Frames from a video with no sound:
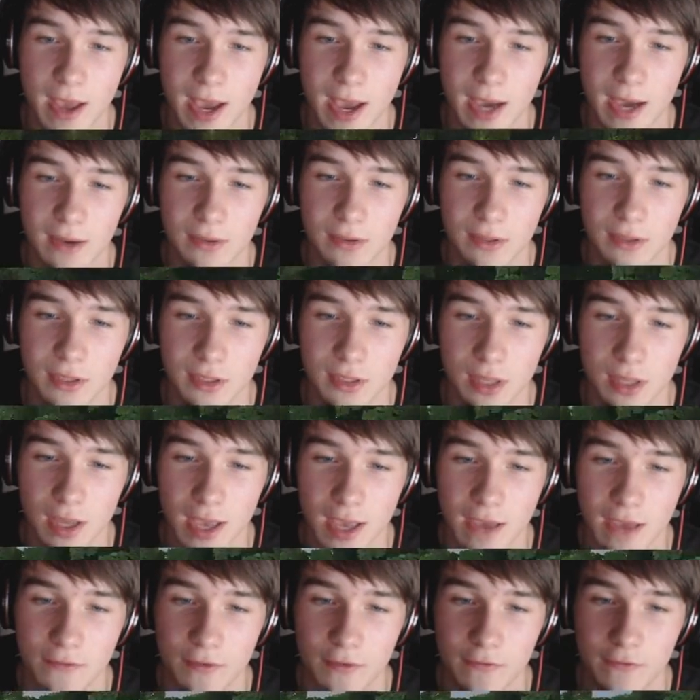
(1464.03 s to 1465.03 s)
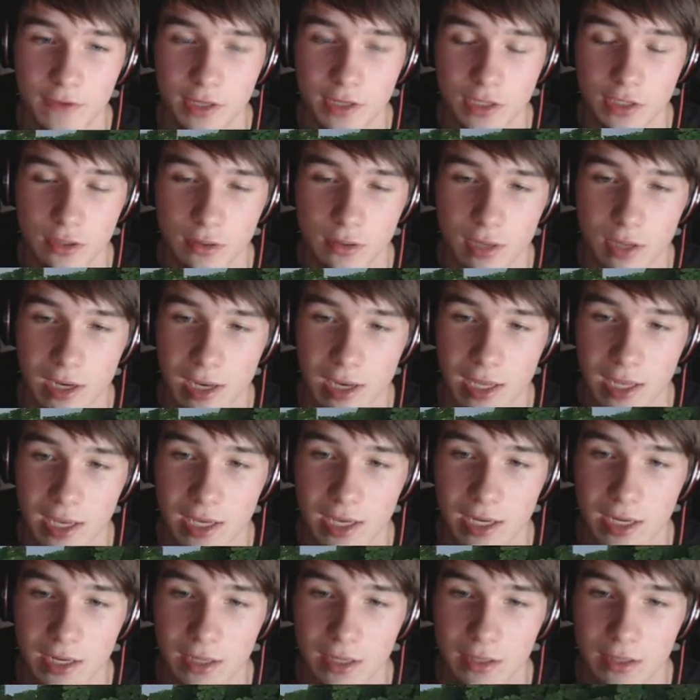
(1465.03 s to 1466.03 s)
house. Like everything's so
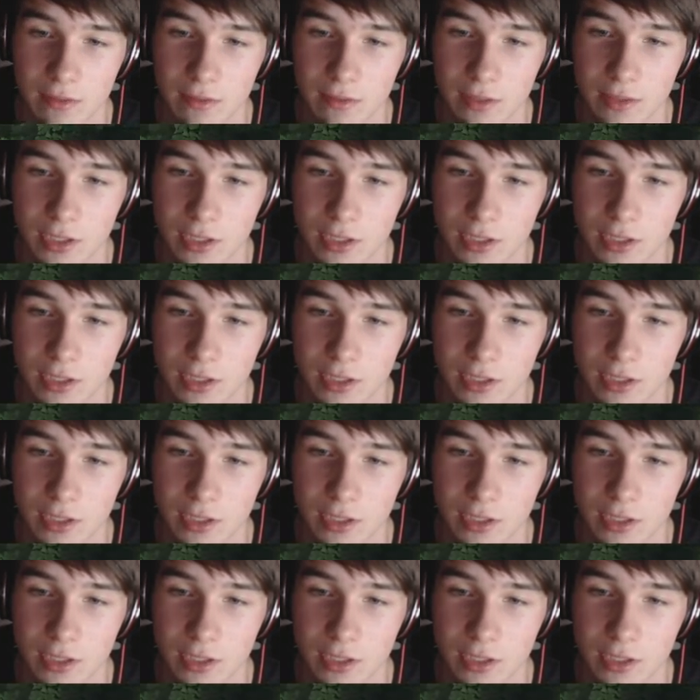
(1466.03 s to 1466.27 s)
clean and